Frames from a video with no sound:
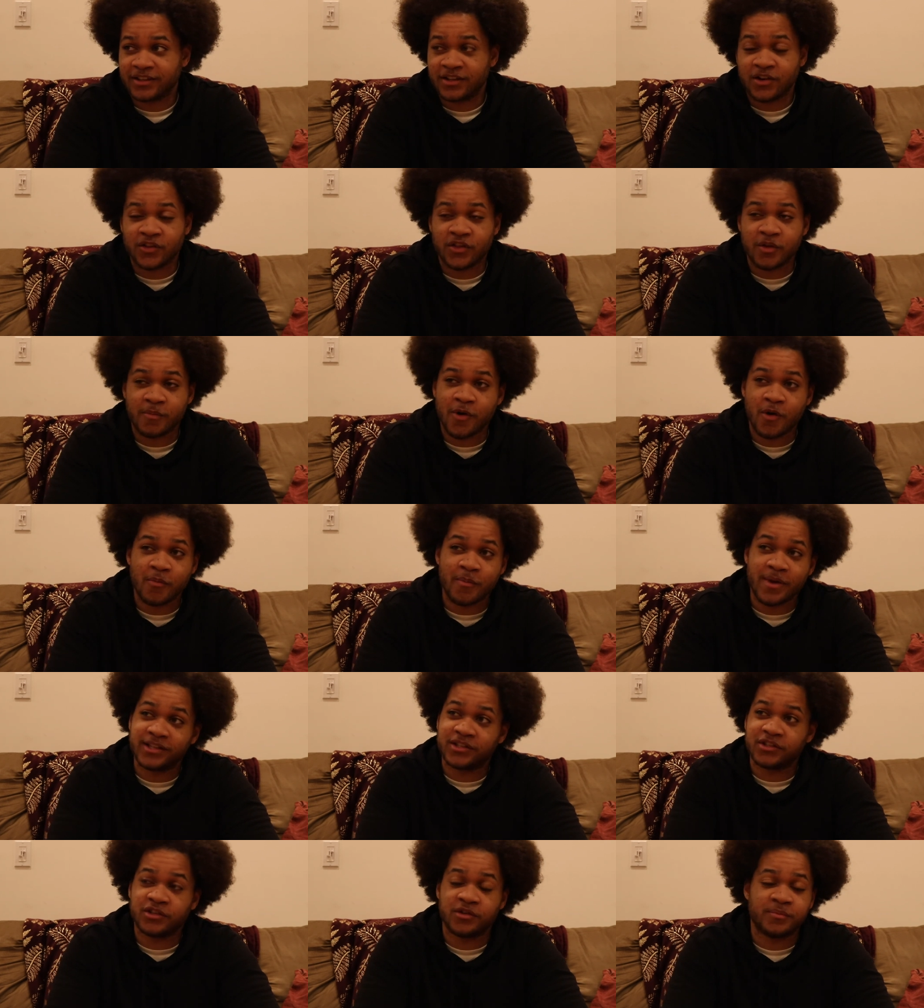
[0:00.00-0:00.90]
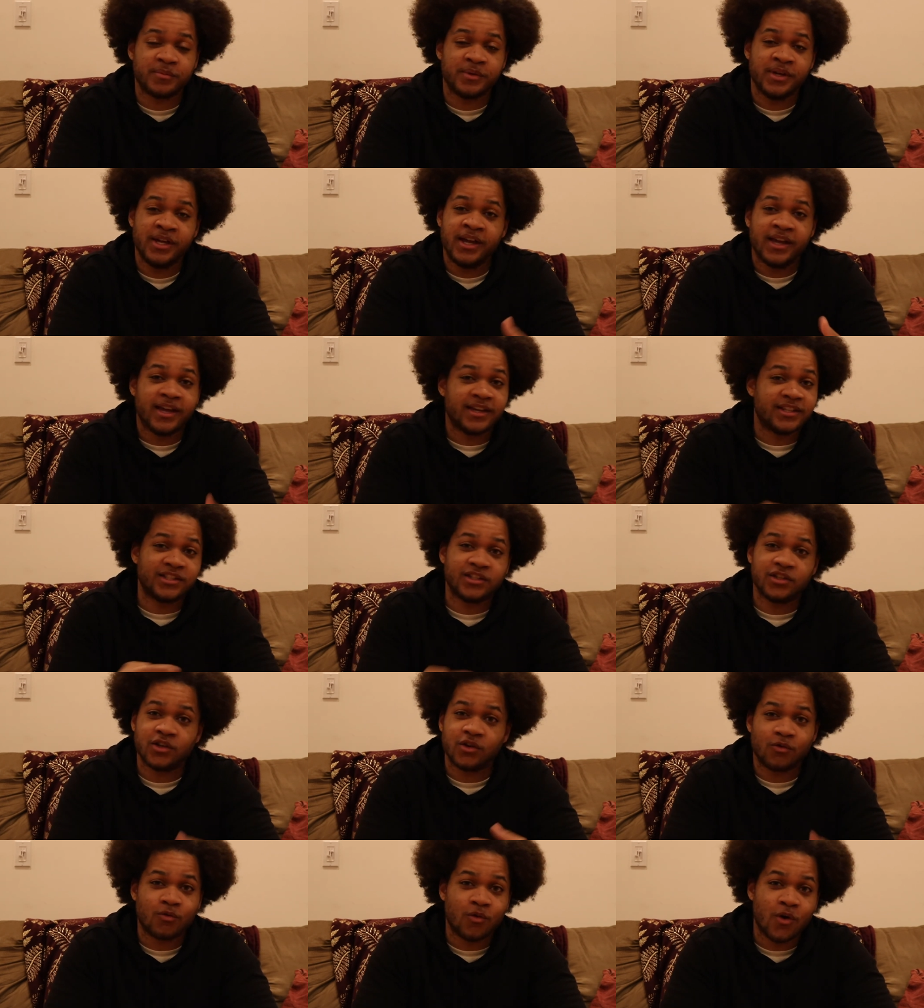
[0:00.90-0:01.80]
You know, the momentum is
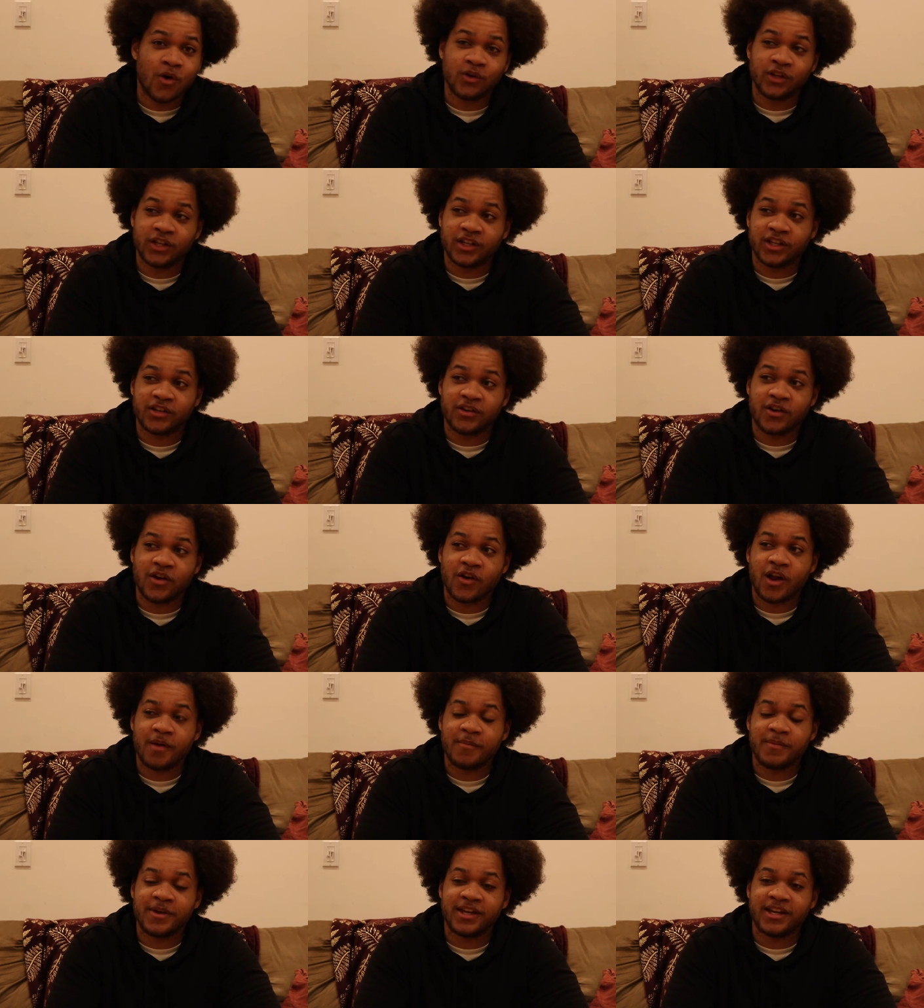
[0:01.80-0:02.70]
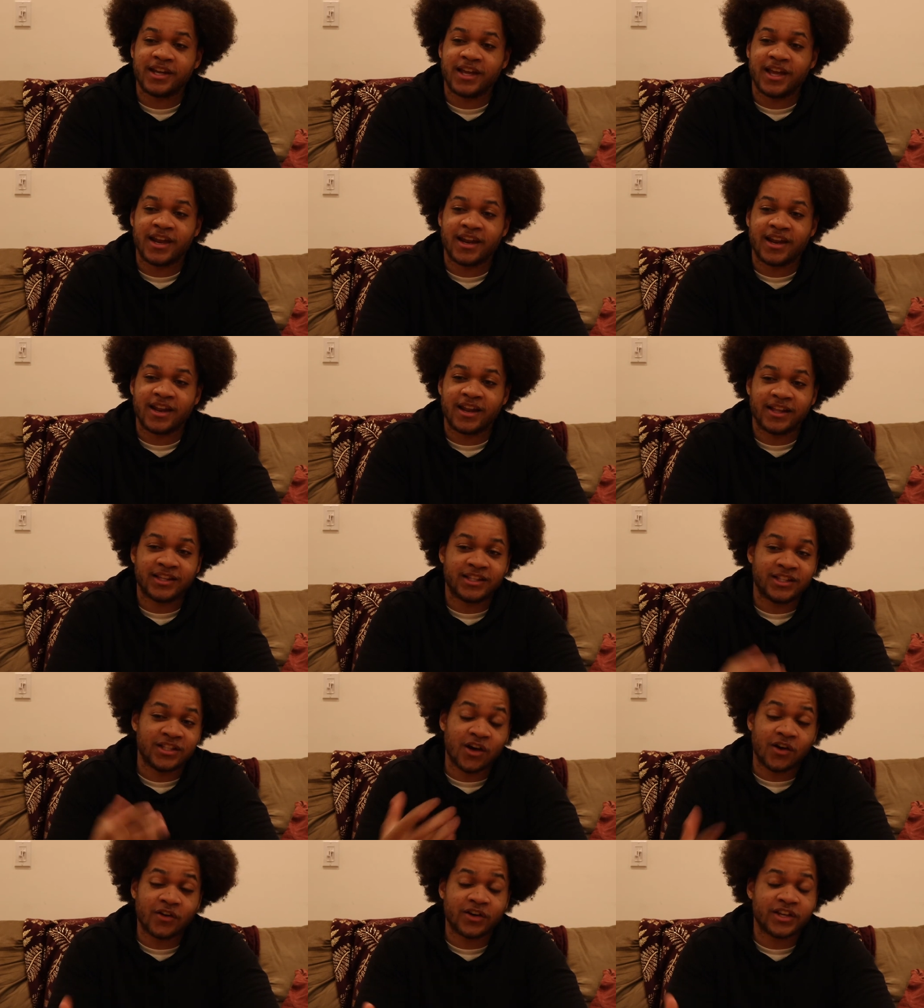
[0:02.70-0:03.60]
still rolling. You know what I mean? And
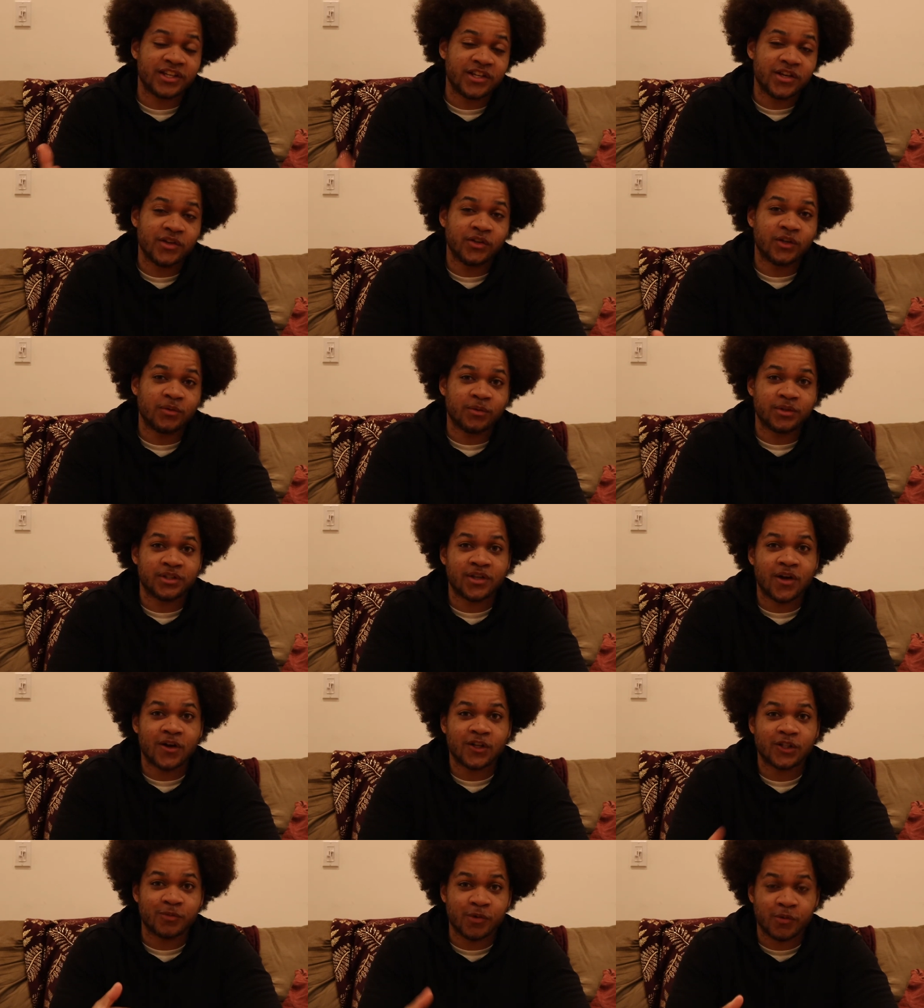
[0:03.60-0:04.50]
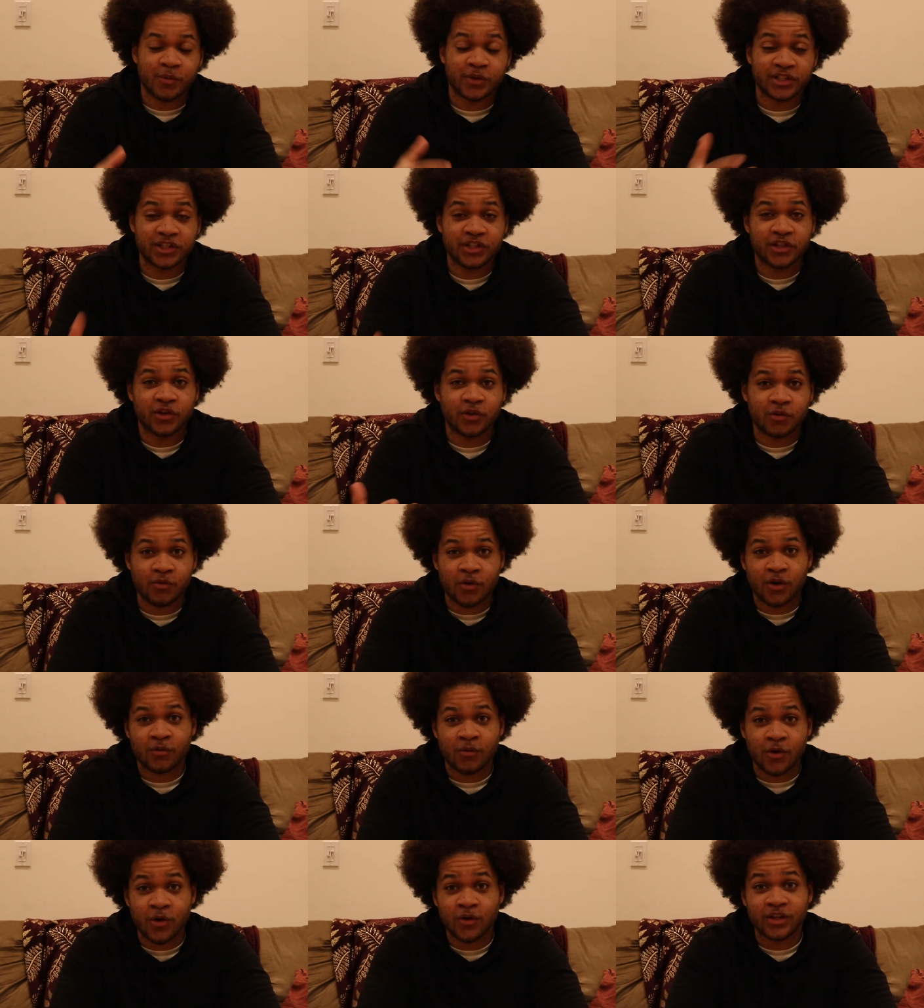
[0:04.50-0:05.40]
it's already yielding results, but we're still
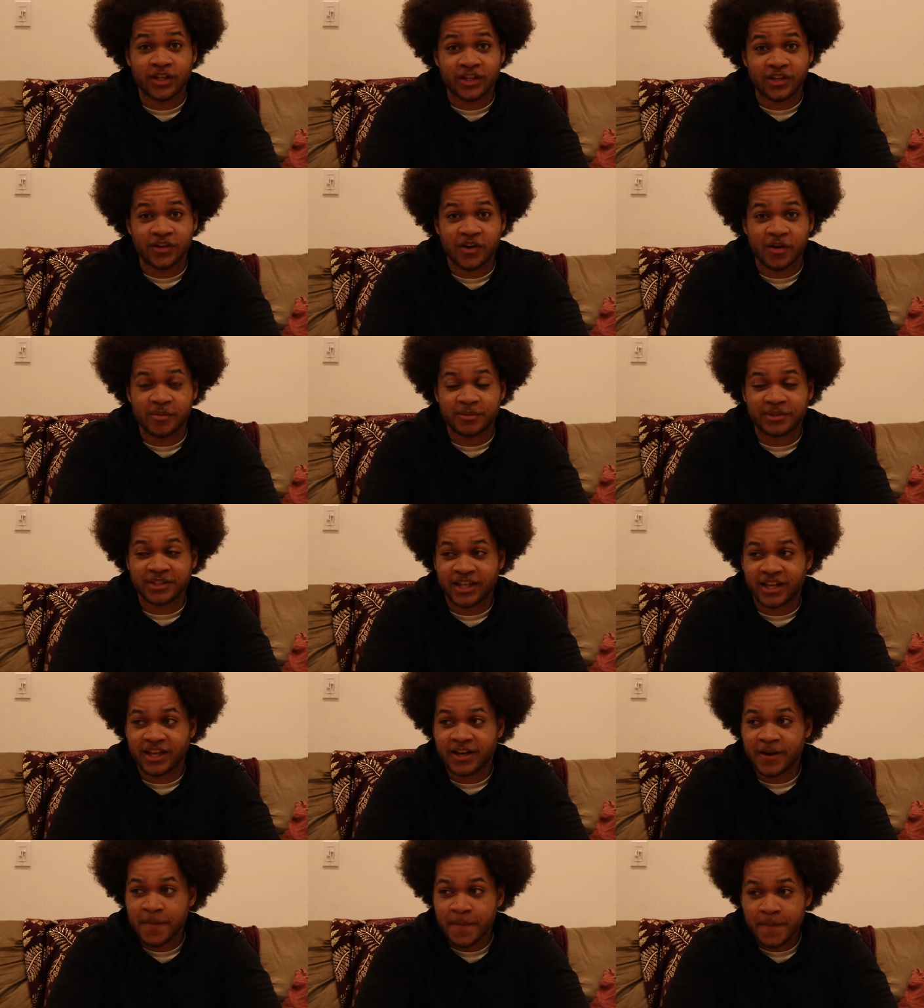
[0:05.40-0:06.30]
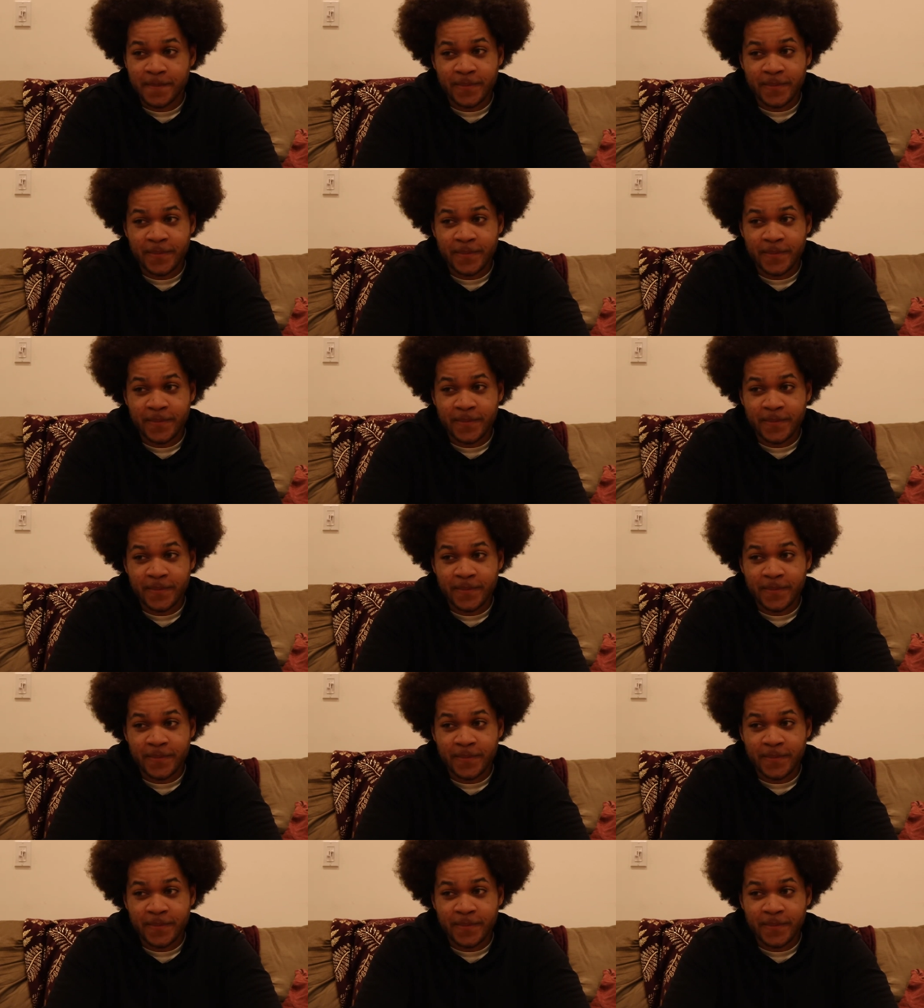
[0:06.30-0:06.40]
rolling. You know what I'm saying?